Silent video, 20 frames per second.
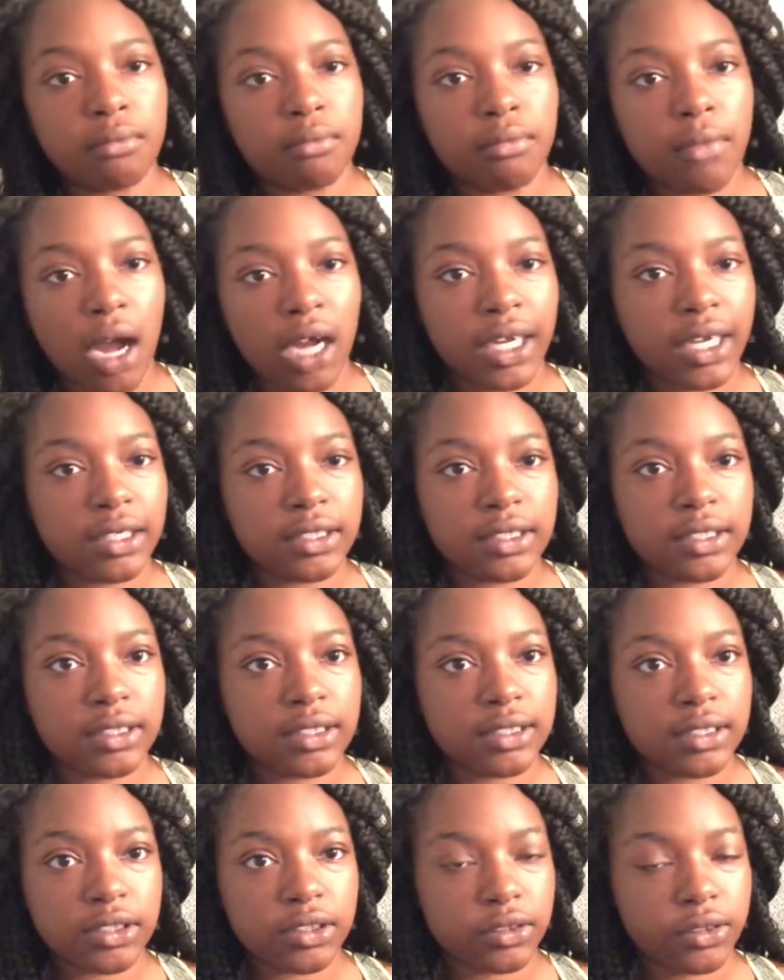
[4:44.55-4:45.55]
my cousin's
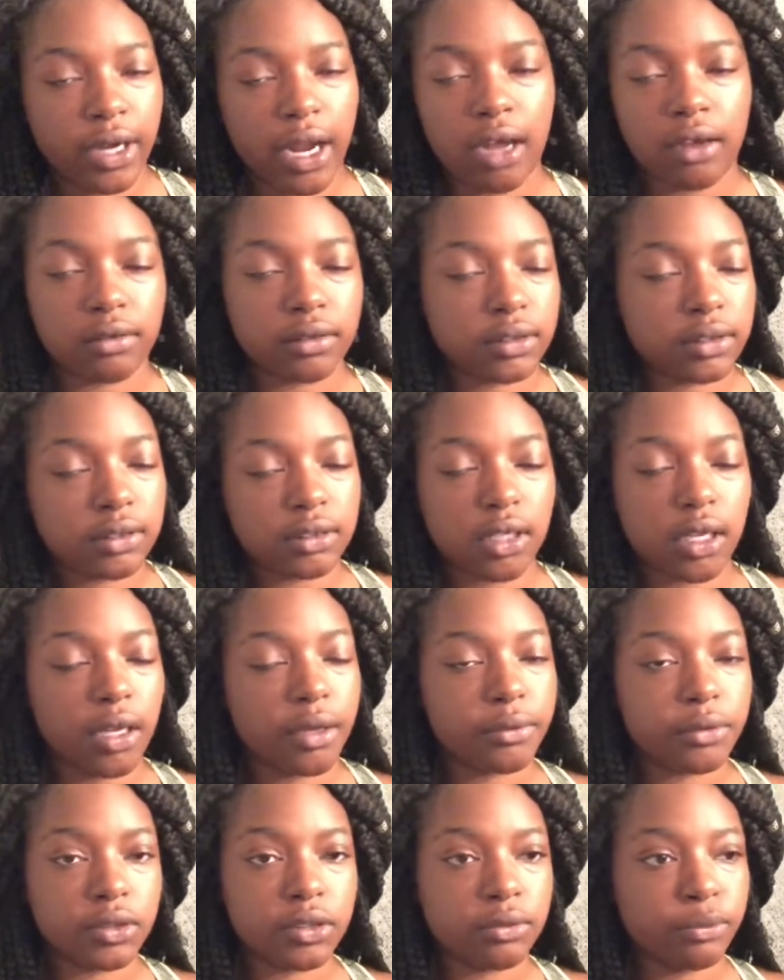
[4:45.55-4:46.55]
sister house,
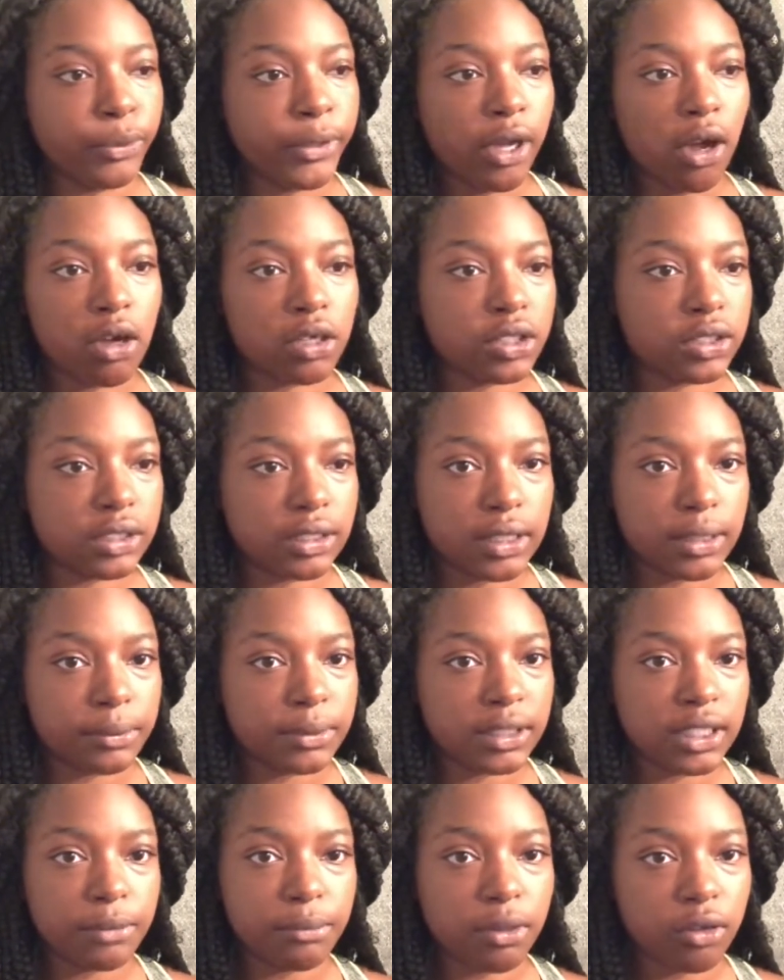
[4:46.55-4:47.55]
and we all just end up
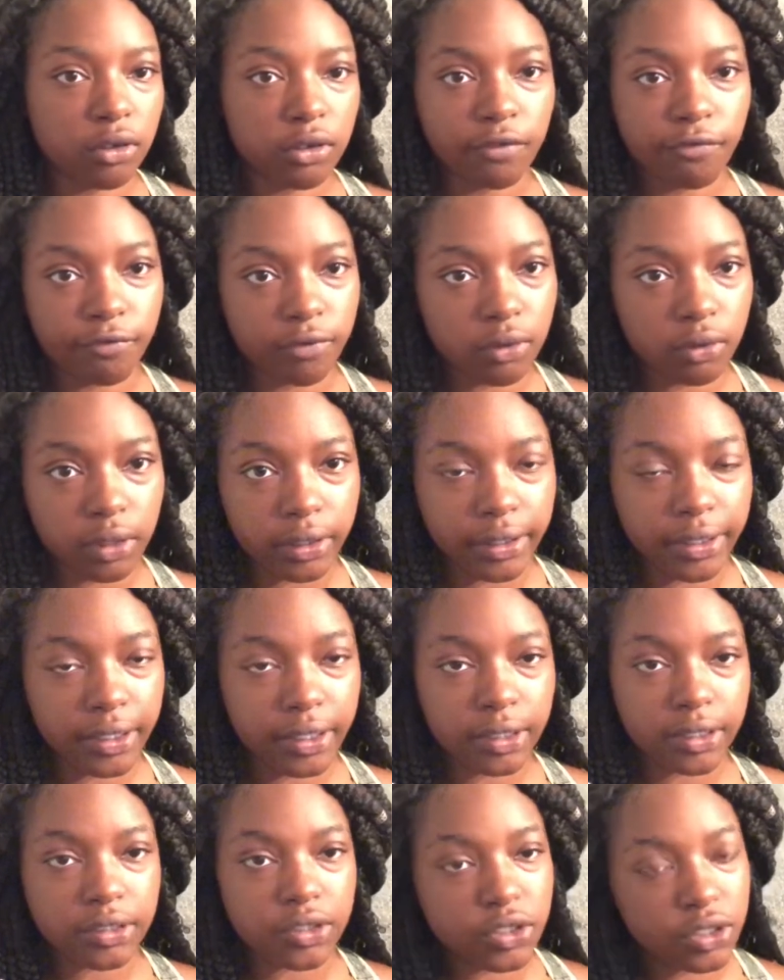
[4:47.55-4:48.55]
sleeping on the floor
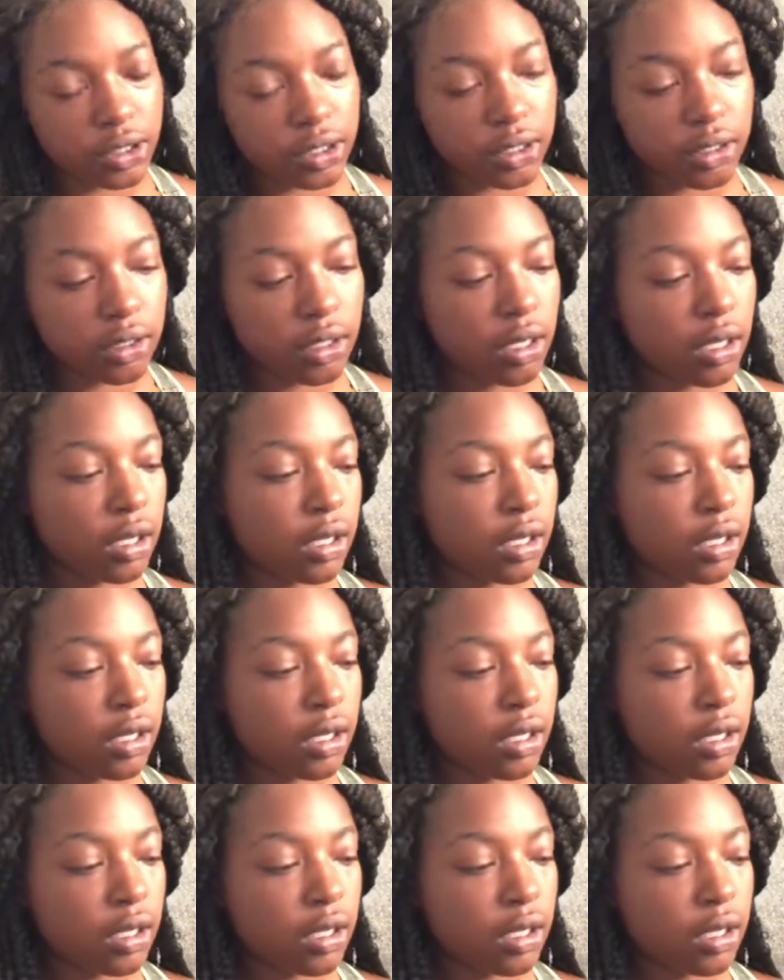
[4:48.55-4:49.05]
there and shit.